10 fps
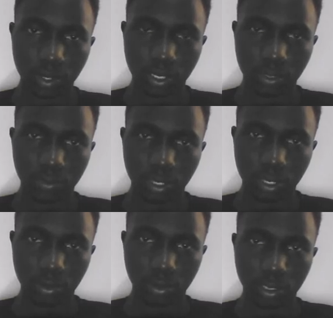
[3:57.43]

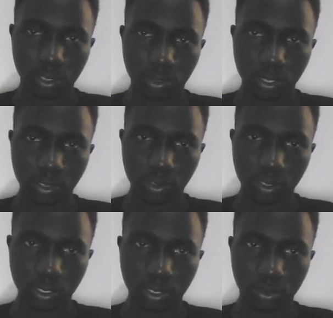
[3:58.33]
Psychological
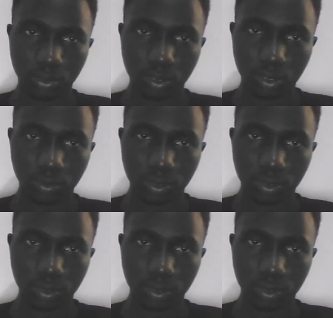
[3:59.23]
Association 2020.